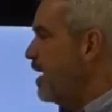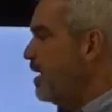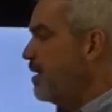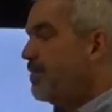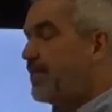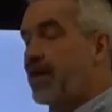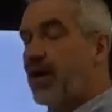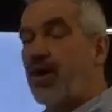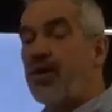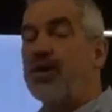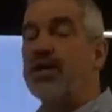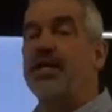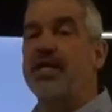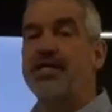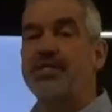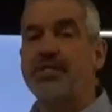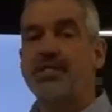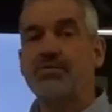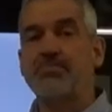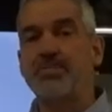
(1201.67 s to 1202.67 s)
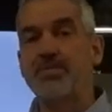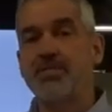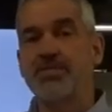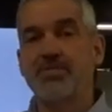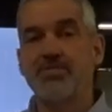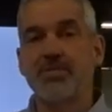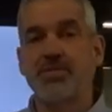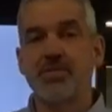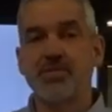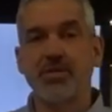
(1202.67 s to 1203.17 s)
they are less
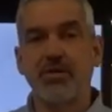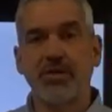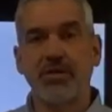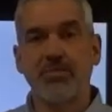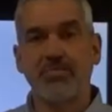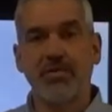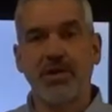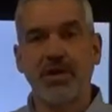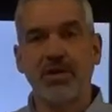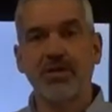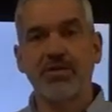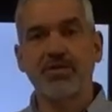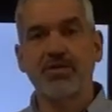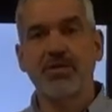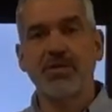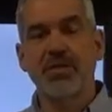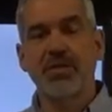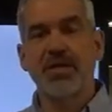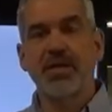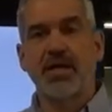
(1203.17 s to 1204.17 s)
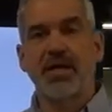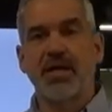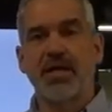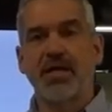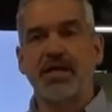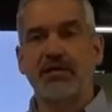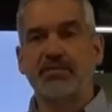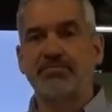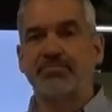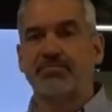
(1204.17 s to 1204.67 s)
expensive than circuit breakers,
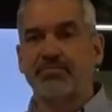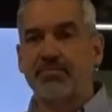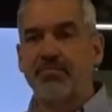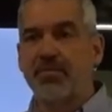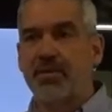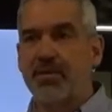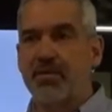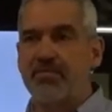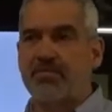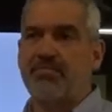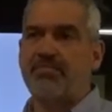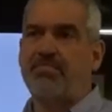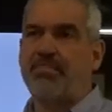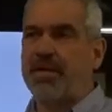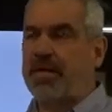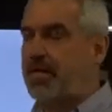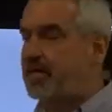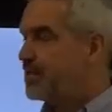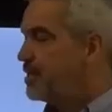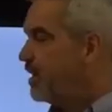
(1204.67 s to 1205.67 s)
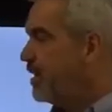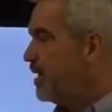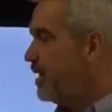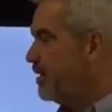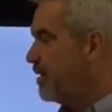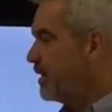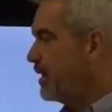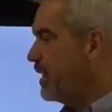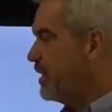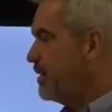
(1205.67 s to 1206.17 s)
but
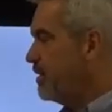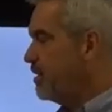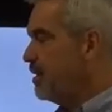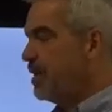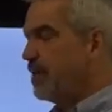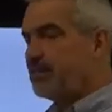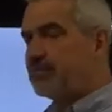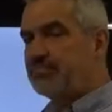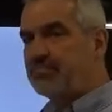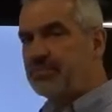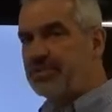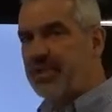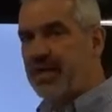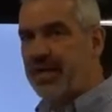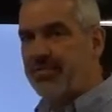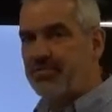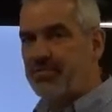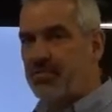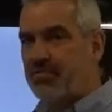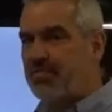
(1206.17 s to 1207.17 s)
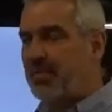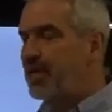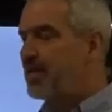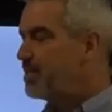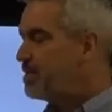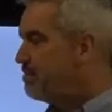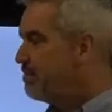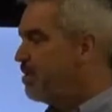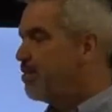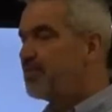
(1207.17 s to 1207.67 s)
again, you have to
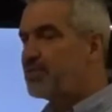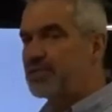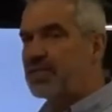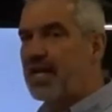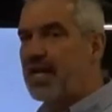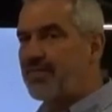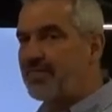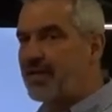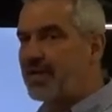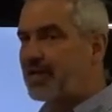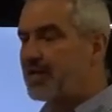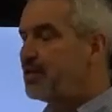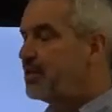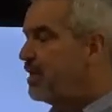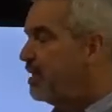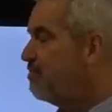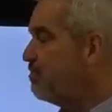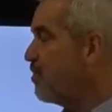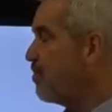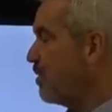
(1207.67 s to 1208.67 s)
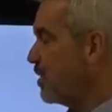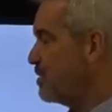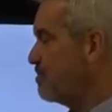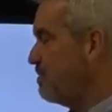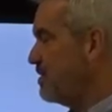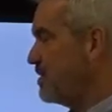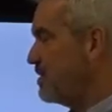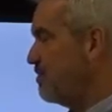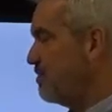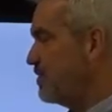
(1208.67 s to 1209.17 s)
replace them over time. That could get more
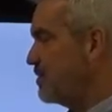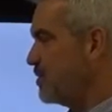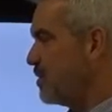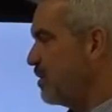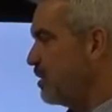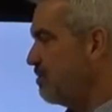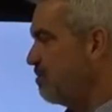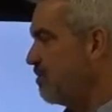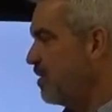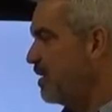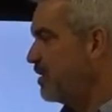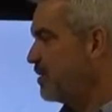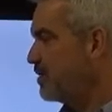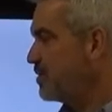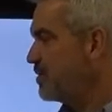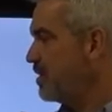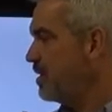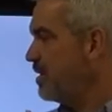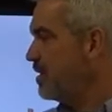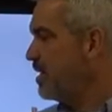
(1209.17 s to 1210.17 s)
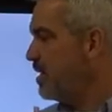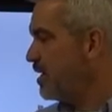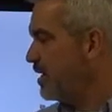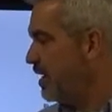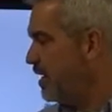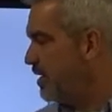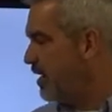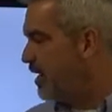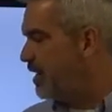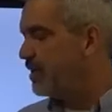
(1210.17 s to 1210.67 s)
expensive than circuit breakers.
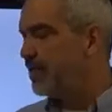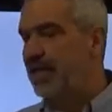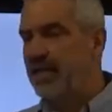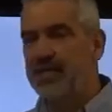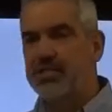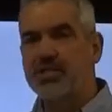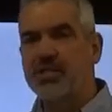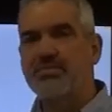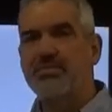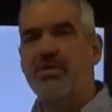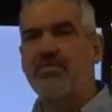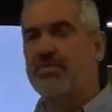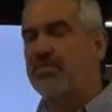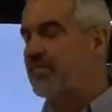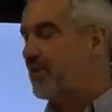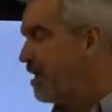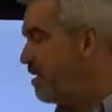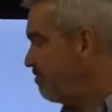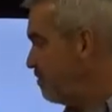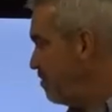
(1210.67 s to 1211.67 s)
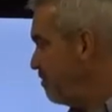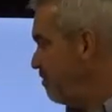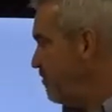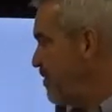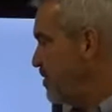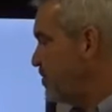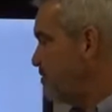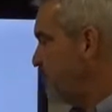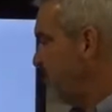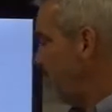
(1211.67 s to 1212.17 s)
And again, some of them have
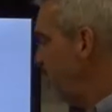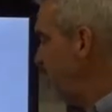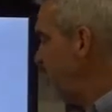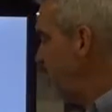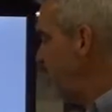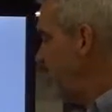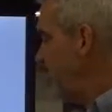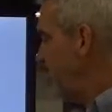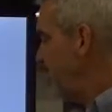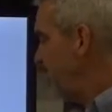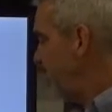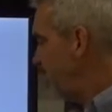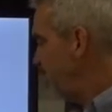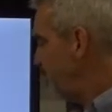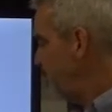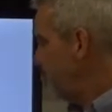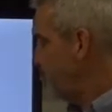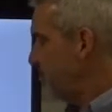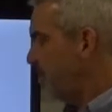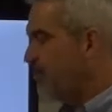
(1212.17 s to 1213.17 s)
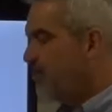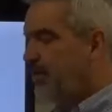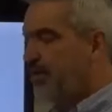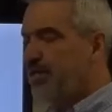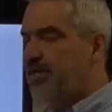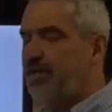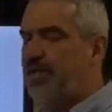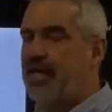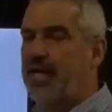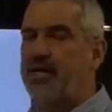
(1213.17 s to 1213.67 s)
visually blown
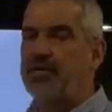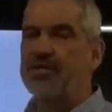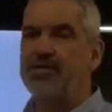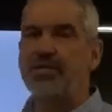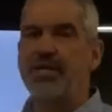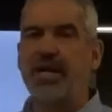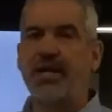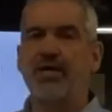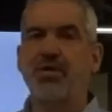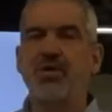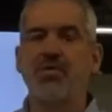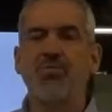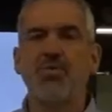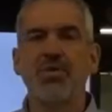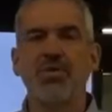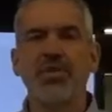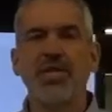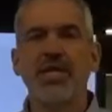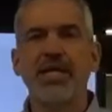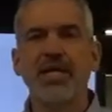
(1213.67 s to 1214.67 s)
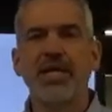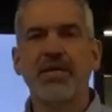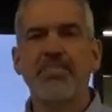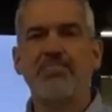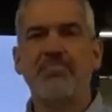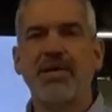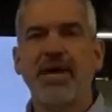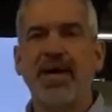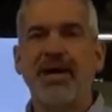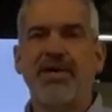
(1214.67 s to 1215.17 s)
indicators. Now, one thing
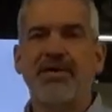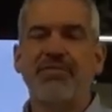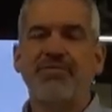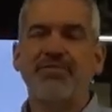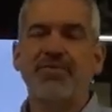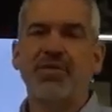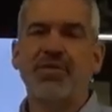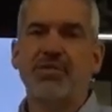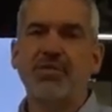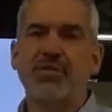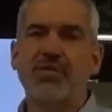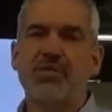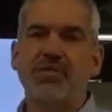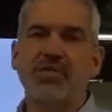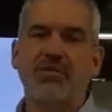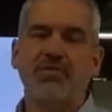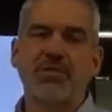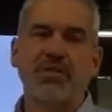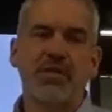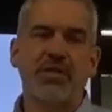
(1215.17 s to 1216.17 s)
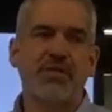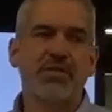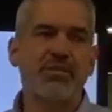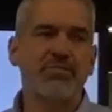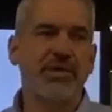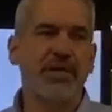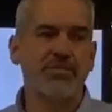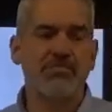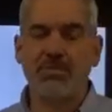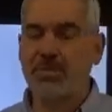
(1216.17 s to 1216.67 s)
about fuses I want to talk to you
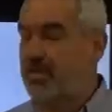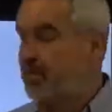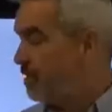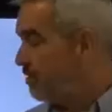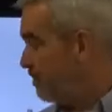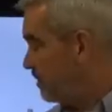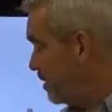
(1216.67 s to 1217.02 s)
about, particularly